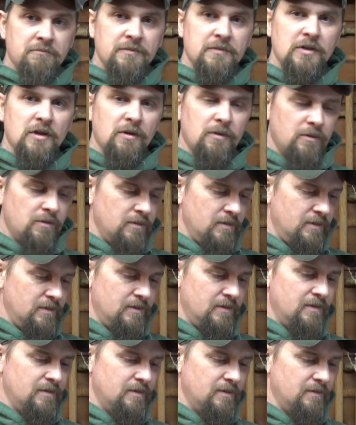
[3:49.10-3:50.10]
So
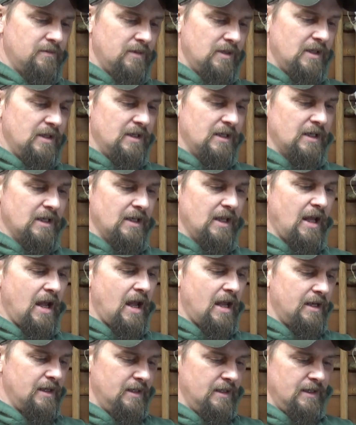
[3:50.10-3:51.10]
what do you think of
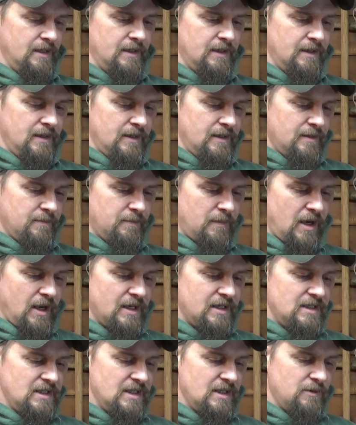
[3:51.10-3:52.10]
that? My
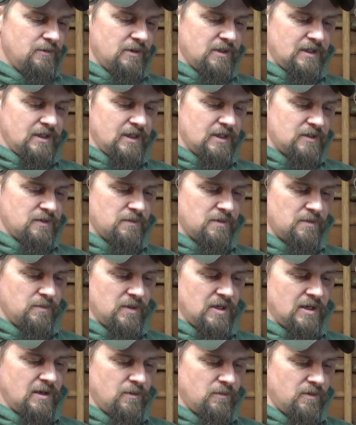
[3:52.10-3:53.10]
idea with this would
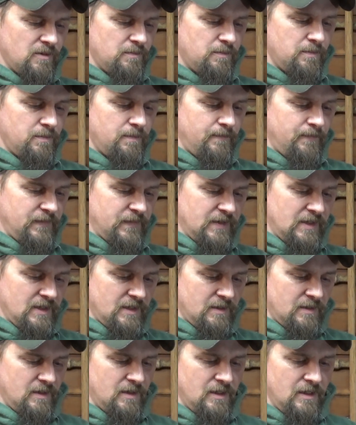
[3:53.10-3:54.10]
be it would
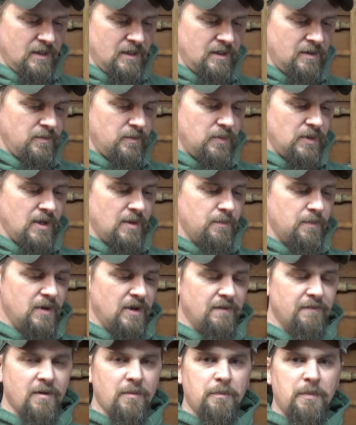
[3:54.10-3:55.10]
be a
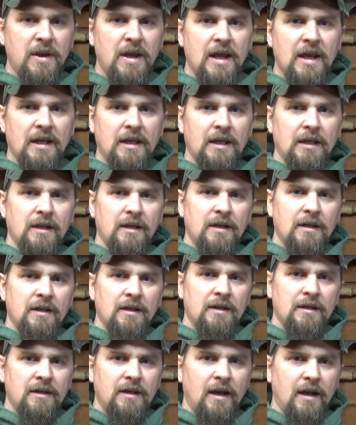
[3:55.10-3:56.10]
bit of a pick,
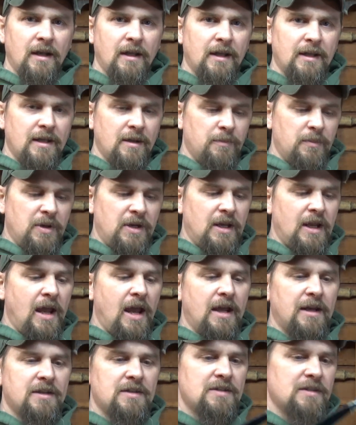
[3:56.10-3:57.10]
kind of like a
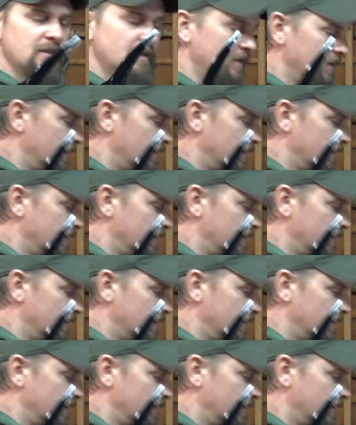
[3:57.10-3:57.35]
pickaxe.